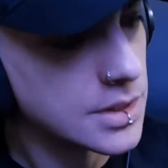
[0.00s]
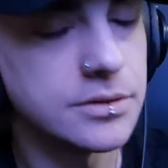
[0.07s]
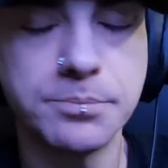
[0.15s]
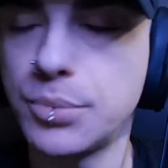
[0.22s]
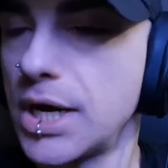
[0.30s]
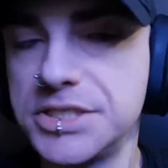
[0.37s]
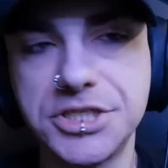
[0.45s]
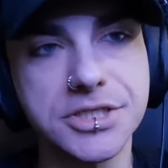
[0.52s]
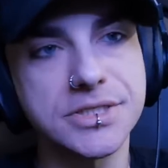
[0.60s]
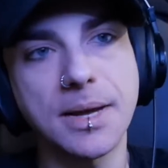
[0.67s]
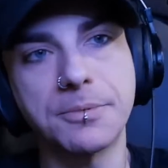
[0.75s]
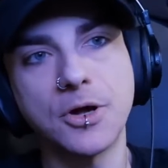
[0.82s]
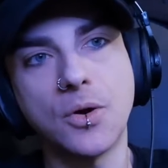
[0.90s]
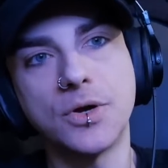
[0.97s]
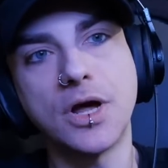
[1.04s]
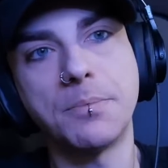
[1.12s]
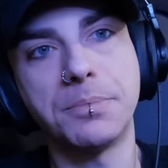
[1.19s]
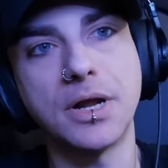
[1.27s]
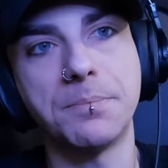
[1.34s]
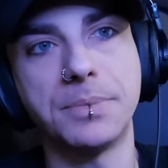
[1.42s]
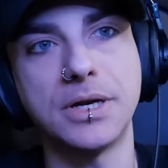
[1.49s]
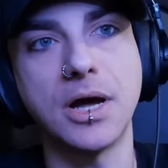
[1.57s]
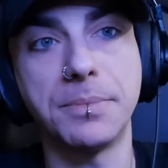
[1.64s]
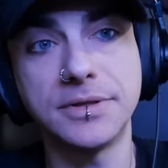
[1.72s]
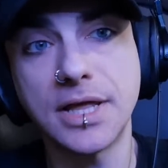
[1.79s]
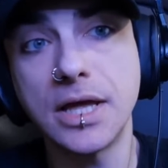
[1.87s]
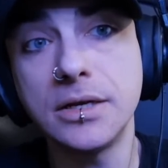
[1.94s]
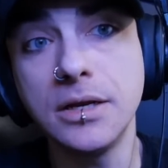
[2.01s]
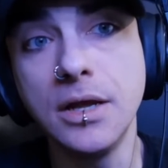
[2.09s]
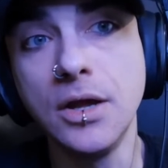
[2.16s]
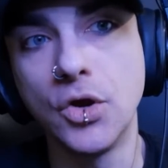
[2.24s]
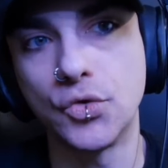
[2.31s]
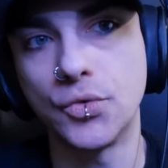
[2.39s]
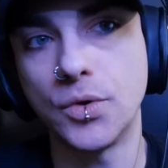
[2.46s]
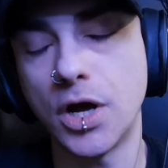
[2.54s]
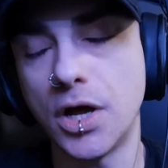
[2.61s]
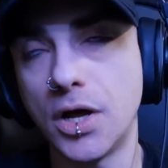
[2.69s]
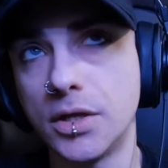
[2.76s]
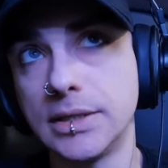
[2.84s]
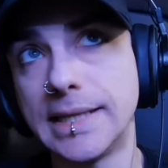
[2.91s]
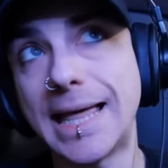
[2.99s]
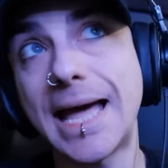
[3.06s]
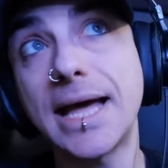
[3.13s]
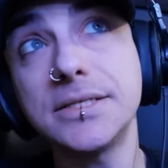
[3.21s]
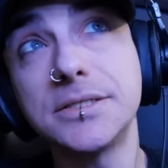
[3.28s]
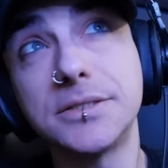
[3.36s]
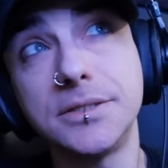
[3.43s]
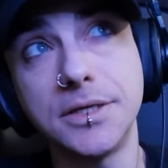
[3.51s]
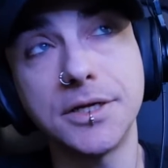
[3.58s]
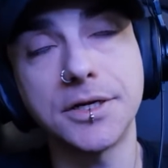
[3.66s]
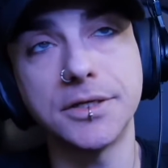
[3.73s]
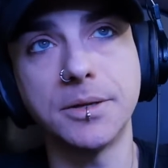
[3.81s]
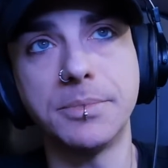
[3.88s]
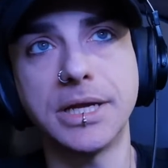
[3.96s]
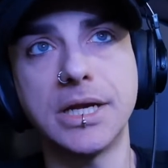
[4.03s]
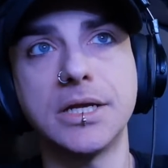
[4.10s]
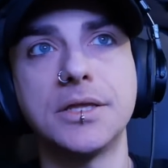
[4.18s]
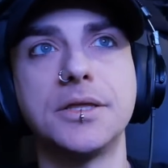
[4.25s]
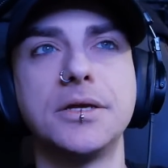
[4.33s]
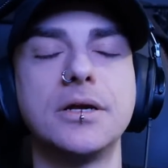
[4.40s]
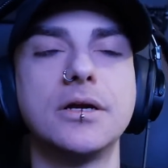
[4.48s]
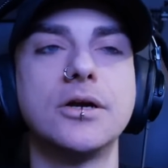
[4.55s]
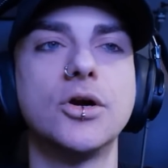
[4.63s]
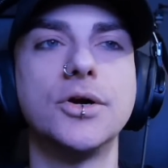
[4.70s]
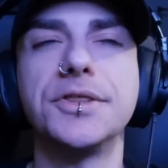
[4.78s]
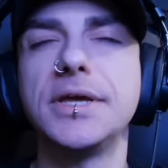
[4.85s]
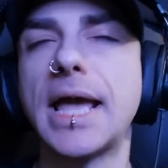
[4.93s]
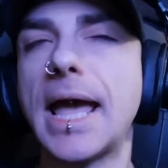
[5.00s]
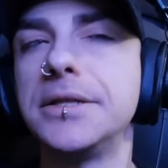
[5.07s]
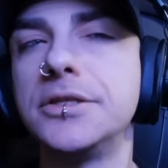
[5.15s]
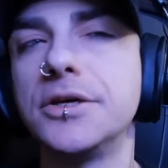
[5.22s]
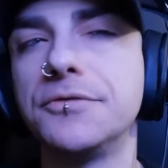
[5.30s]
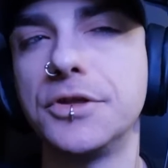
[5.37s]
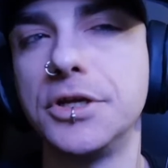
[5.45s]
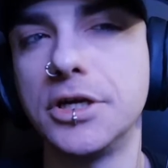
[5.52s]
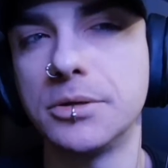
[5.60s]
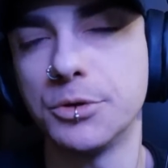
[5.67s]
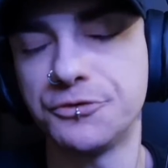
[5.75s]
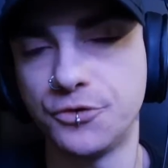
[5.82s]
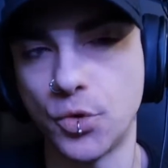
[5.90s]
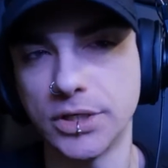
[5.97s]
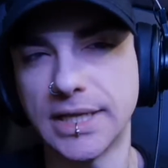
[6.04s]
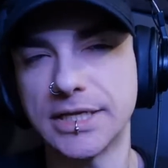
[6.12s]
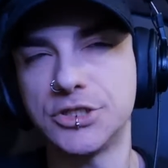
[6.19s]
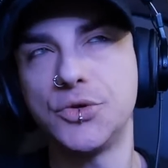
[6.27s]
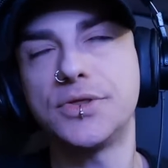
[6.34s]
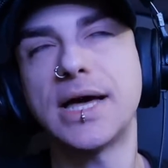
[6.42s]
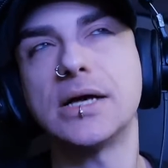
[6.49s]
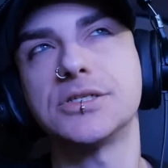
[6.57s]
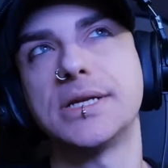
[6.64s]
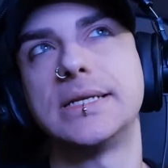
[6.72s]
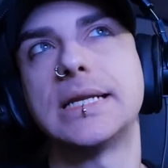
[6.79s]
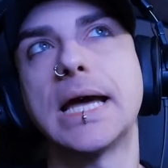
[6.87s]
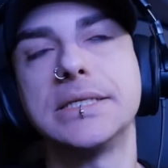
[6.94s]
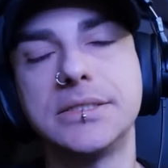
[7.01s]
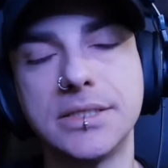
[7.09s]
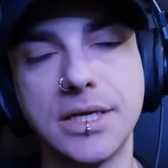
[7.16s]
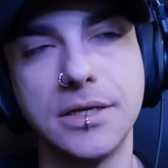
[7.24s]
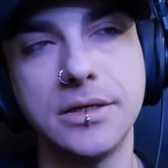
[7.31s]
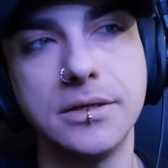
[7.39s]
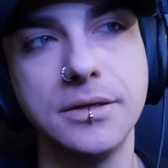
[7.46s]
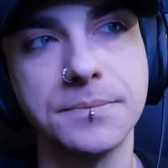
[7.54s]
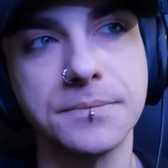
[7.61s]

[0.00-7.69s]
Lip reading: Price just kept going up and up and up. And then last year, in the beginning of the year or the end of the year before, like 2019,